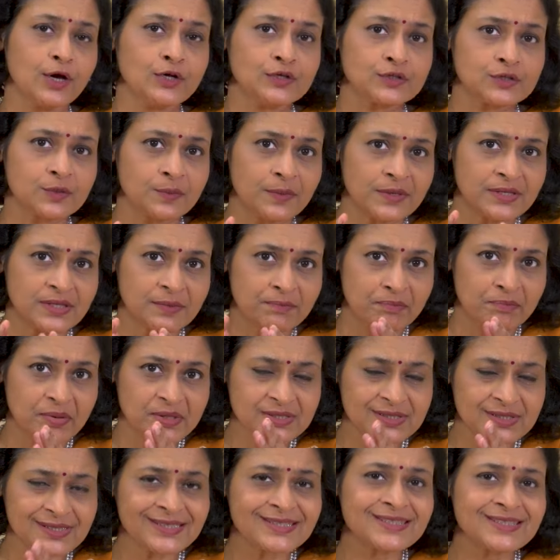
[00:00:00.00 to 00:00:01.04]
So, with
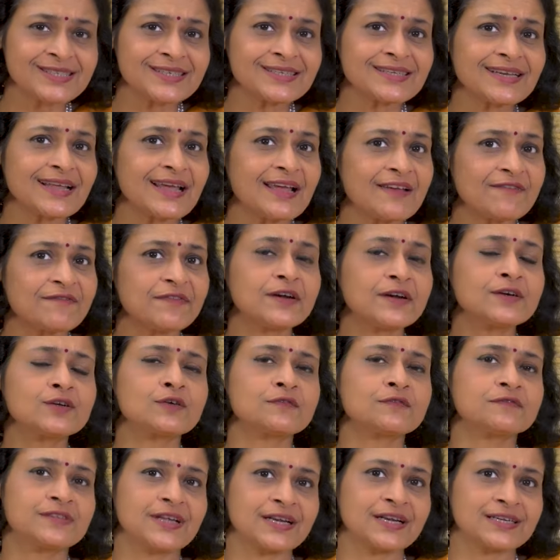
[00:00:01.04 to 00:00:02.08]
persistent effort
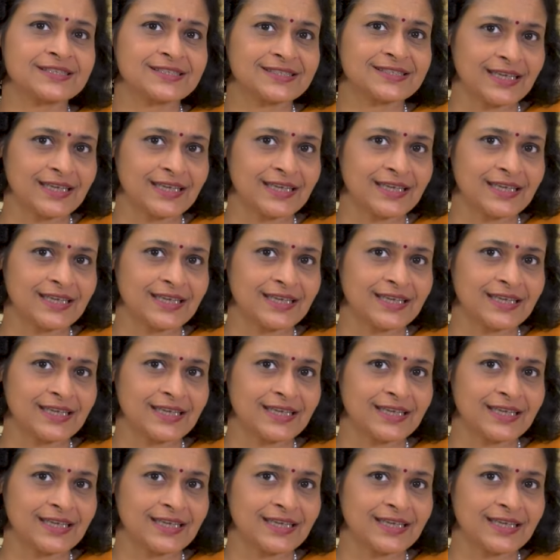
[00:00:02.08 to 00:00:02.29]
of that